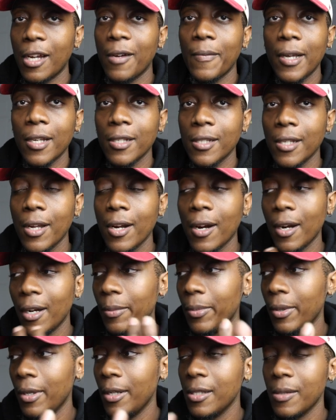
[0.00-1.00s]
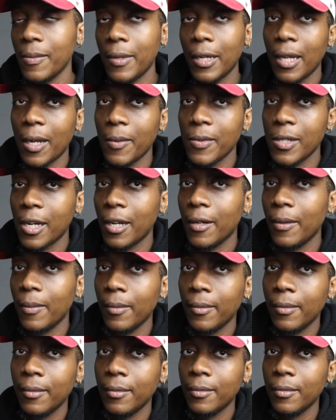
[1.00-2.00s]
my SD card and put it into my laptop,
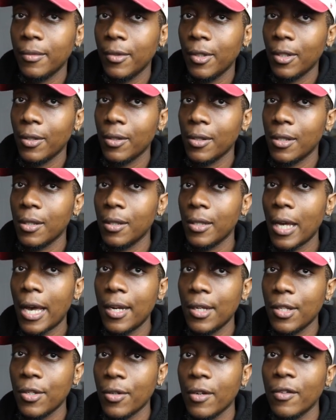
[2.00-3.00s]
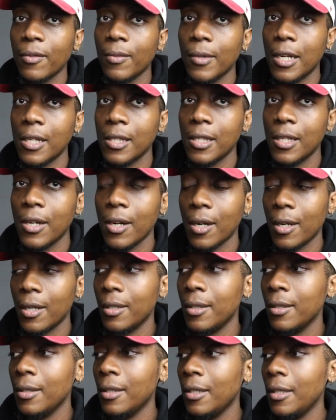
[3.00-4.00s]
you know, to edit straight from the SD card.
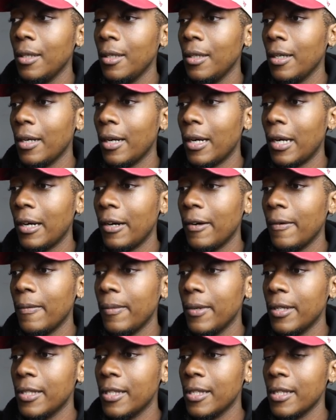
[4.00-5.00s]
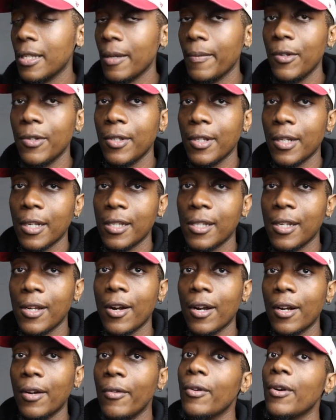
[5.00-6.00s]
But since I'm using the SD
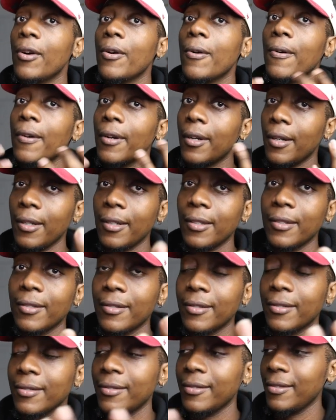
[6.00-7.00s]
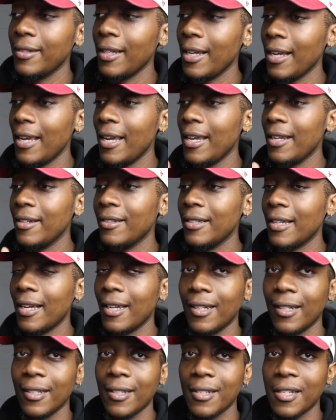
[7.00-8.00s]
card to record, and
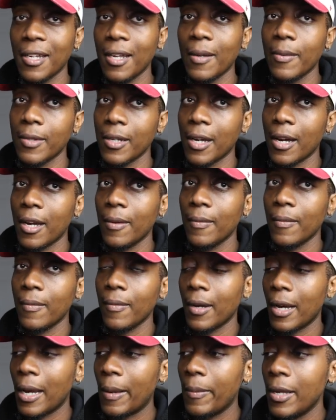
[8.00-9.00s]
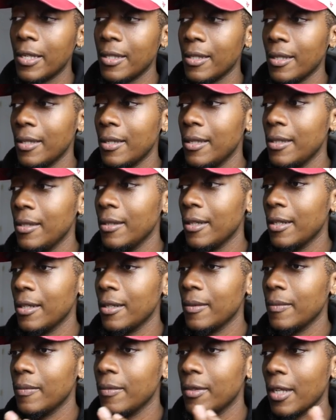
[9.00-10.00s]
edit at the same time. I basically
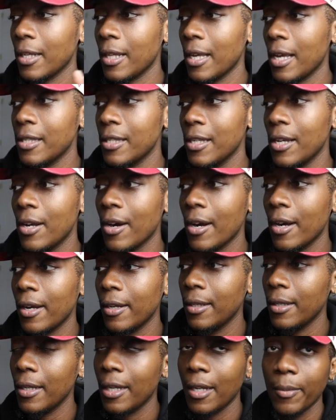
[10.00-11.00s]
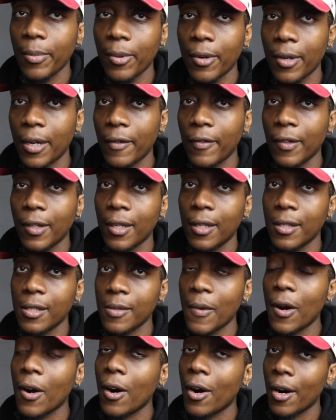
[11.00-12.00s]
took the SD card, imported everything into
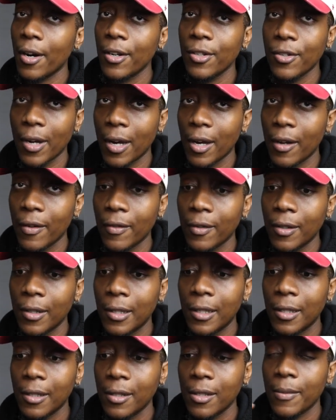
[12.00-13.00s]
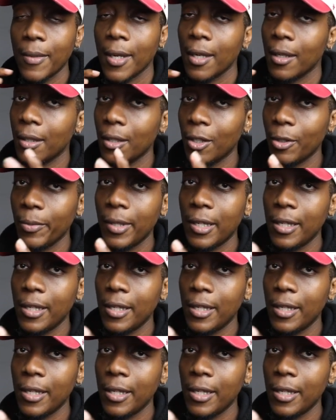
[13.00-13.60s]
my hard drive to make it a little bit